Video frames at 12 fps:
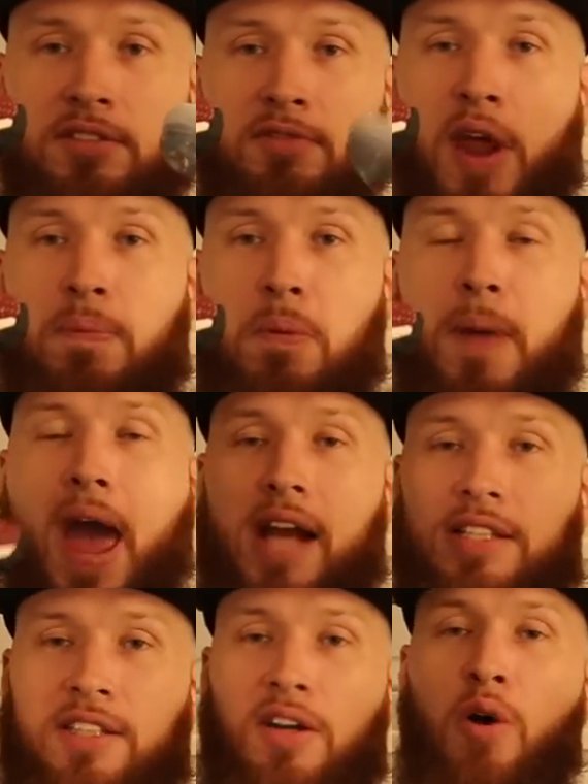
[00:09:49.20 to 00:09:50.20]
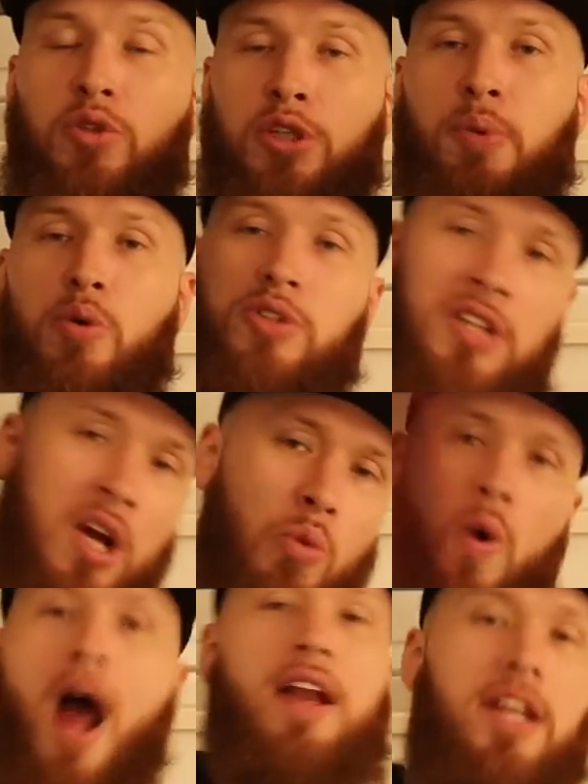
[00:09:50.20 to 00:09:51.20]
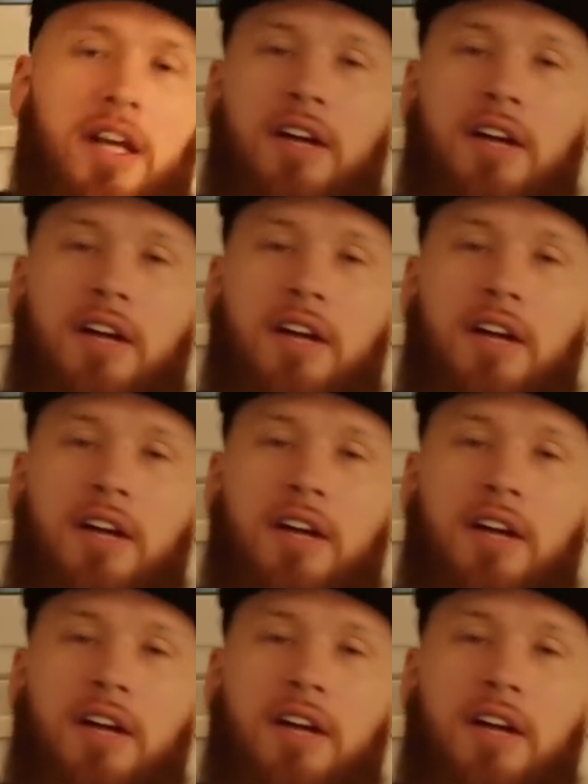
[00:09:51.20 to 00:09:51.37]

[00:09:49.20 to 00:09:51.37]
Vapor Max Ultra Boost. We're out of